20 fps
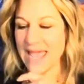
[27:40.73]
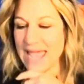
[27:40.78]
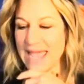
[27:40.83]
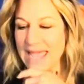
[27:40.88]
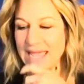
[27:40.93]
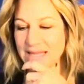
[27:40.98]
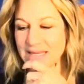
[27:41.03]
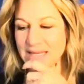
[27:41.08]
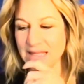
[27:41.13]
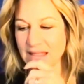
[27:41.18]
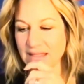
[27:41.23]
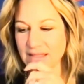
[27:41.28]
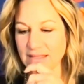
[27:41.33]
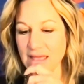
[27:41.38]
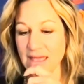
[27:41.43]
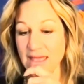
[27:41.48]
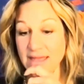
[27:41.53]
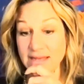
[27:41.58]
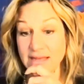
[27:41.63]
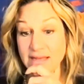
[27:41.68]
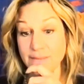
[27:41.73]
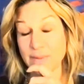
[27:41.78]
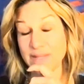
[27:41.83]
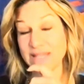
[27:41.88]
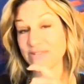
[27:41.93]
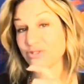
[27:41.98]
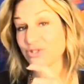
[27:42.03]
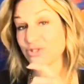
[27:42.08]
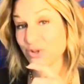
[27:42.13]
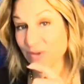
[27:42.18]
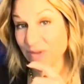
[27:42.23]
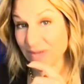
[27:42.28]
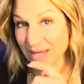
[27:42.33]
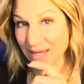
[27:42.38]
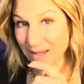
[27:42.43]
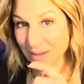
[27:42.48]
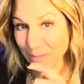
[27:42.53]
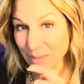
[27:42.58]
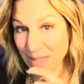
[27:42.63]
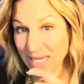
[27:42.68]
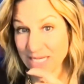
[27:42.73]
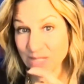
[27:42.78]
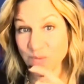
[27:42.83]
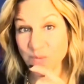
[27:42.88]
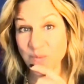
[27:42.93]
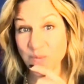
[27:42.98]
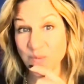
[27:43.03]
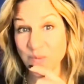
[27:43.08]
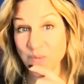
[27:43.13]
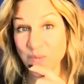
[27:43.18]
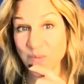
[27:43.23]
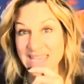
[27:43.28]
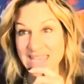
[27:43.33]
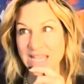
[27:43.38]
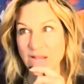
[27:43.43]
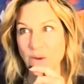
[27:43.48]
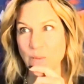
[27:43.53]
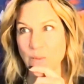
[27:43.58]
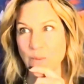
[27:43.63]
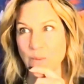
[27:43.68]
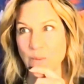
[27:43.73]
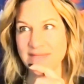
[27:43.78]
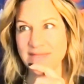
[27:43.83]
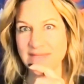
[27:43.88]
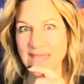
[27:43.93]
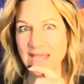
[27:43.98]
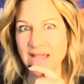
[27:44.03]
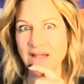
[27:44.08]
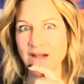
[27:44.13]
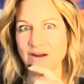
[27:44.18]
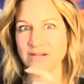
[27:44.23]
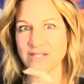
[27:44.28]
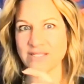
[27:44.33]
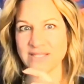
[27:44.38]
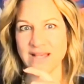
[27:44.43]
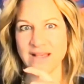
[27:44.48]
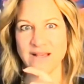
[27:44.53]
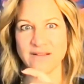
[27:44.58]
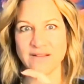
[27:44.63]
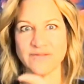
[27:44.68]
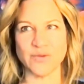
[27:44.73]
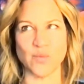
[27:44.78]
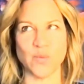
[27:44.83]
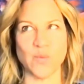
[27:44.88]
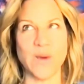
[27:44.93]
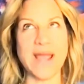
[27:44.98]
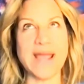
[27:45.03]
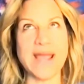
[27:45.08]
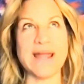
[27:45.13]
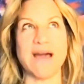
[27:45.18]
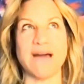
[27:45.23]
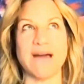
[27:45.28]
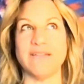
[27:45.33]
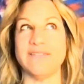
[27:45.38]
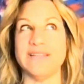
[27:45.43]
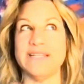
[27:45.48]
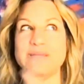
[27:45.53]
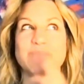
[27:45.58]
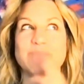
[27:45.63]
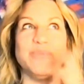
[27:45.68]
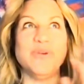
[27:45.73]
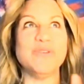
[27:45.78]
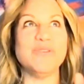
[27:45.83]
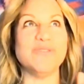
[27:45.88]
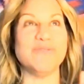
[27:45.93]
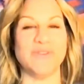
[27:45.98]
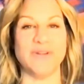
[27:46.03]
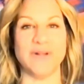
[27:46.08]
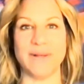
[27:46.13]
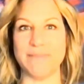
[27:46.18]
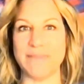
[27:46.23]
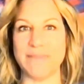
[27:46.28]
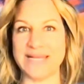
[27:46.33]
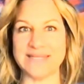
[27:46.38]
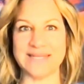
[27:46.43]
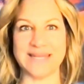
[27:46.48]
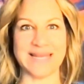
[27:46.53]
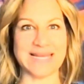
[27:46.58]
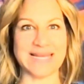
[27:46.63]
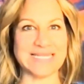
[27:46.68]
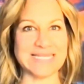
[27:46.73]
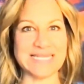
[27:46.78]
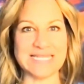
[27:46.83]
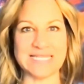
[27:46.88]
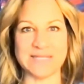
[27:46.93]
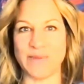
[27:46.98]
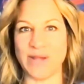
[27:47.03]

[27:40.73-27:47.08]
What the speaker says: But there's truth in it because when we think ourselves right out of these beautiful, amazing ideas.